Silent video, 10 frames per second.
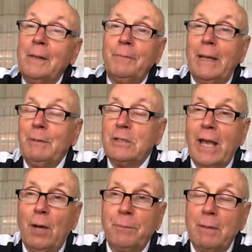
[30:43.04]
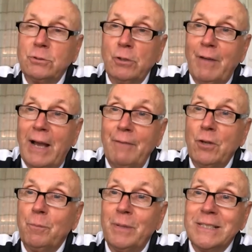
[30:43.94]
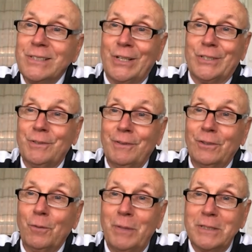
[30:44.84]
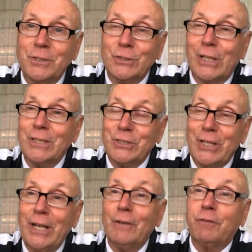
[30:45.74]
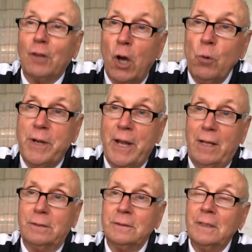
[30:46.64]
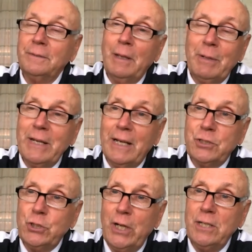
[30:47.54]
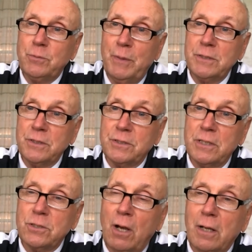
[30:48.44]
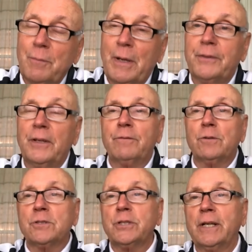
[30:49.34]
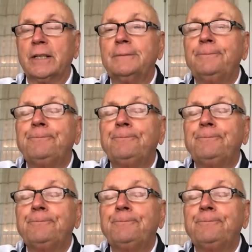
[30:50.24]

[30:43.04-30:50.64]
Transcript: maybe help them survive their business. Their business can stay afloat now, maybe not change businesses. Talk about that for a second.